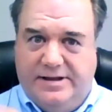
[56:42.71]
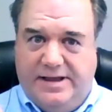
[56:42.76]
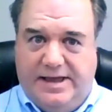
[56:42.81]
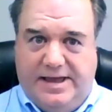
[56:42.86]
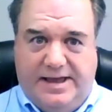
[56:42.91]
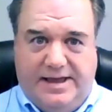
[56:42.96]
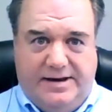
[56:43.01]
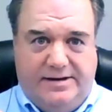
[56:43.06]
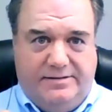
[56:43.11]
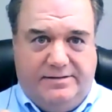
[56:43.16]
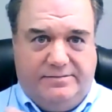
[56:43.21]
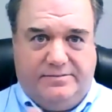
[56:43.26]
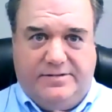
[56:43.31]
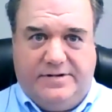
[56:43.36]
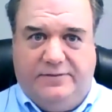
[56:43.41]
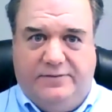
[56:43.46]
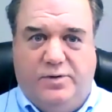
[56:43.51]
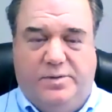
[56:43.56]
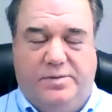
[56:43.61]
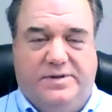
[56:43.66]
And
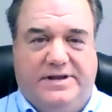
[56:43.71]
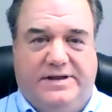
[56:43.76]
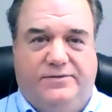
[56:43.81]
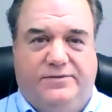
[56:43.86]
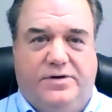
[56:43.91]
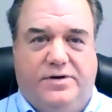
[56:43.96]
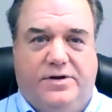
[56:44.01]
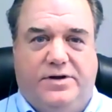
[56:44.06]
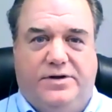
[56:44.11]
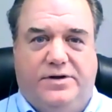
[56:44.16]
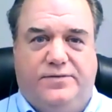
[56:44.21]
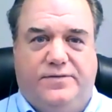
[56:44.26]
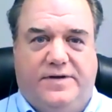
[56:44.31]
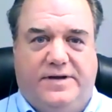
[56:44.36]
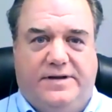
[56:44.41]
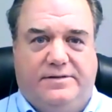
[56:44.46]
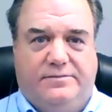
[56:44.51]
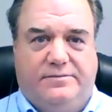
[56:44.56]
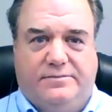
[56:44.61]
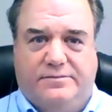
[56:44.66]
if we believe you're a good
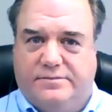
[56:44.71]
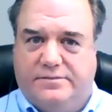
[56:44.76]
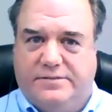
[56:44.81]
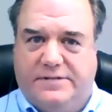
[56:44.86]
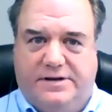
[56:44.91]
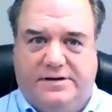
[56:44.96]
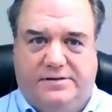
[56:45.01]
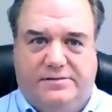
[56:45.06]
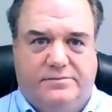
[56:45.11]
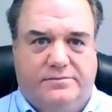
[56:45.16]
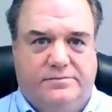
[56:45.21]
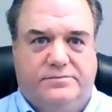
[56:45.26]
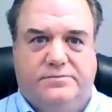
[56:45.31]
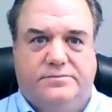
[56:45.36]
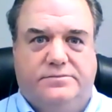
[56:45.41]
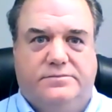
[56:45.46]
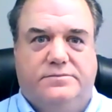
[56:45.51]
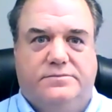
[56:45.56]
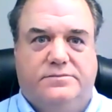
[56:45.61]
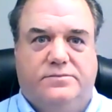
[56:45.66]
fit, then
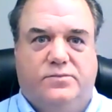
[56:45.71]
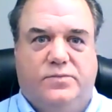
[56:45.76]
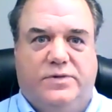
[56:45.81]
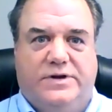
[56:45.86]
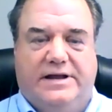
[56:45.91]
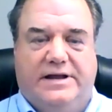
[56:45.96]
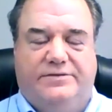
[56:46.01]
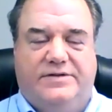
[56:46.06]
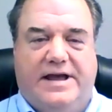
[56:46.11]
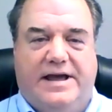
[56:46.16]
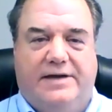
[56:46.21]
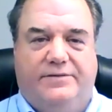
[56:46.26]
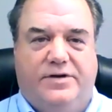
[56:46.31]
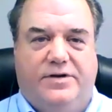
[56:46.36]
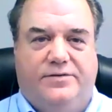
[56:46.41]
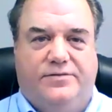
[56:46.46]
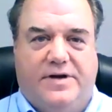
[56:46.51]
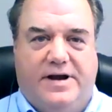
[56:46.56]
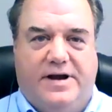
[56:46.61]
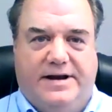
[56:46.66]
we'd love to have you
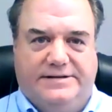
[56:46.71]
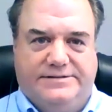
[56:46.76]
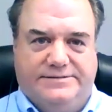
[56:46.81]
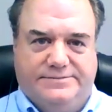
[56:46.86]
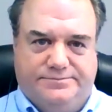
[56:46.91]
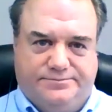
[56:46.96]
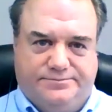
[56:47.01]
on Fridays.